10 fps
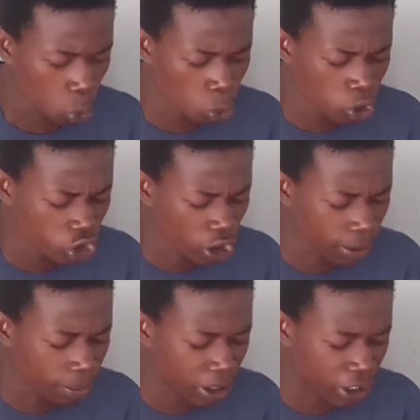we
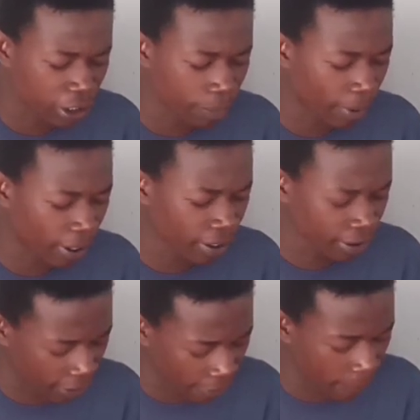usually begin
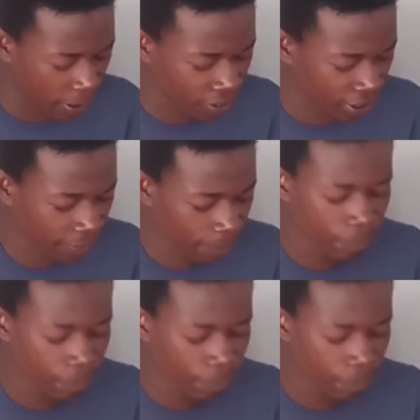by naming the